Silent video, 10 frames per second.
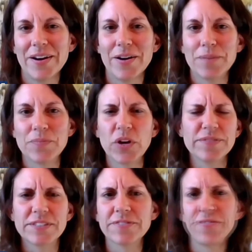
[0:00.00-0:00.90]
um, you
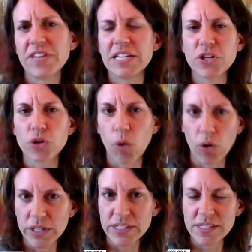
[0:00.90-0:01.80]
have to feed your
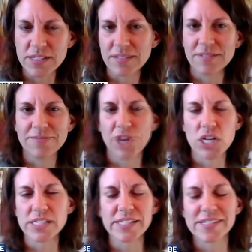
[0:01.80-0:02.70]
horse
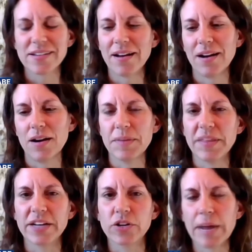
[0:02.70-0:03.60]
first um,
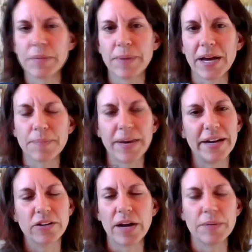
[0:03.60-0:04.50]
and then grab your
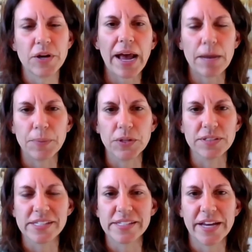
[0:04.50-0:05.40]
backpack, grab your
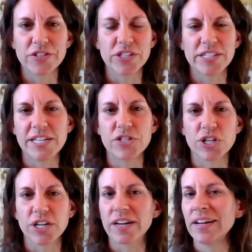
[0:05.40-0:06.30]
apple to take to the
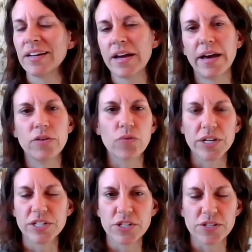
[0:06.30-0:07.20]
teacher, and
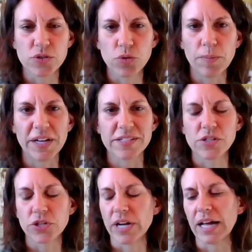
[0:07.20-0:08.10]
run to the school
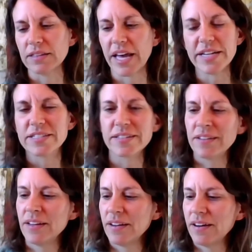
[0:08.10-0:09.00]
bus so you're not
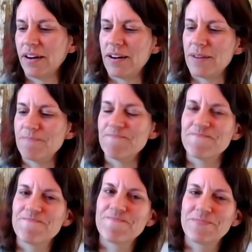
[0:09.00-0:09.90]
late. Um,
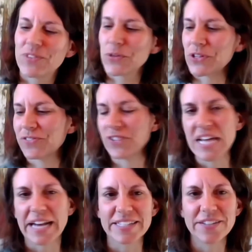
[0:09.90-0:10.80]
those are
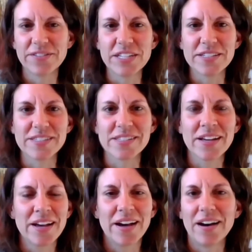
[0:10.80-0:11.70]
free
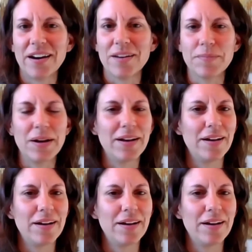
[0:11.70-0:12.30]
activities. Um,